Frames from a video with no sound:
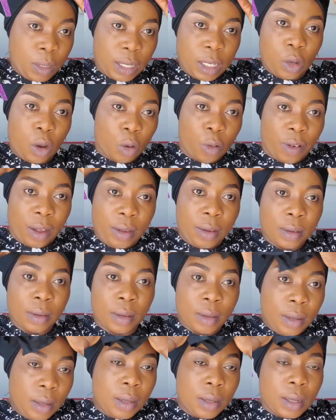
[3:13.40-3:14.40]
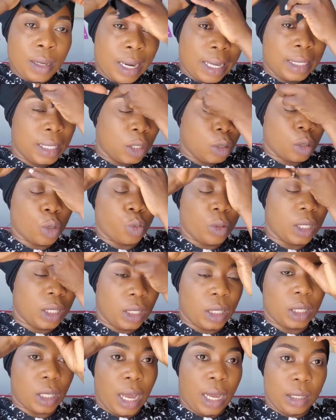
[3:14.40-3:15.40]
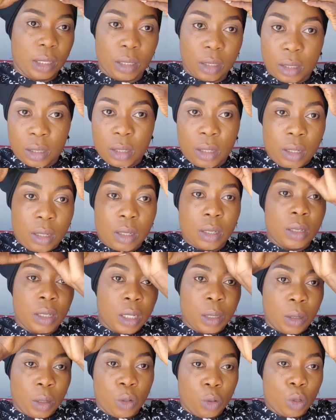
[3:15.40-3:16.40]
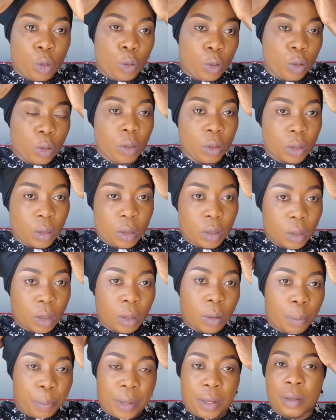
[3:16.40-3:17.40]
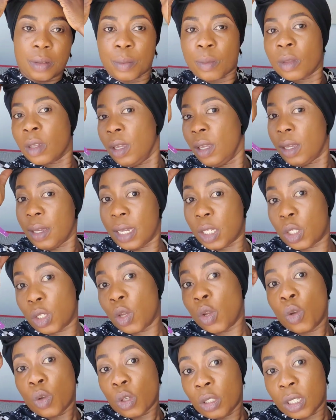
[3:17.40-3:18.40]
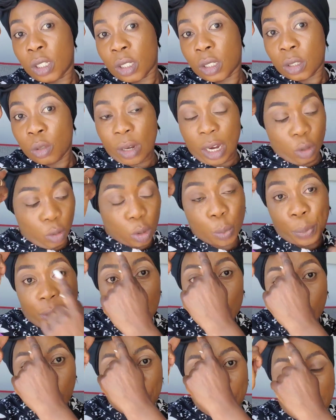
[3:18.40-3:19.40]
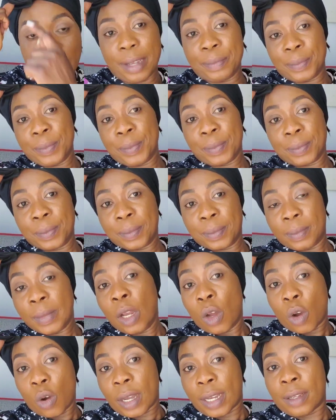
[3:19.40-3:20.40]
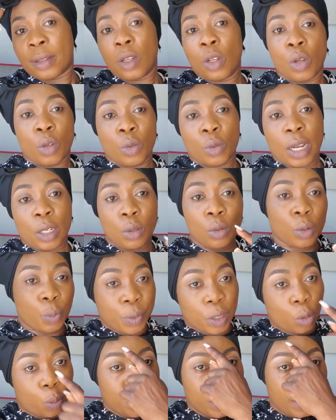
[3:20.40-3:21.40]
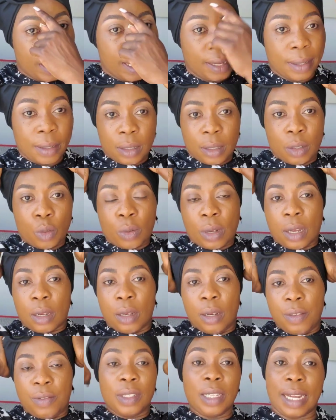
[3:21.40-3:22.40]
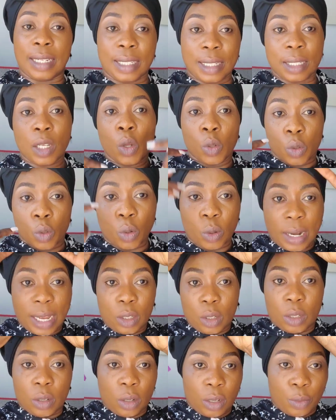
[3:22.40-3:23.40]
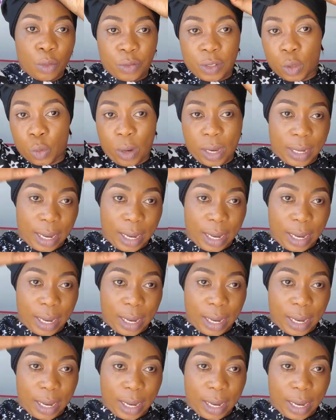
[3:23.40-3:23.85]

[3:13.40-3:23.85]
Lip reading: to hold that 60 proper. Drag it. Make sure it's firm. Anytime you want to remove your hand, use your other hand to hold it. Okay, now what I'm doing there,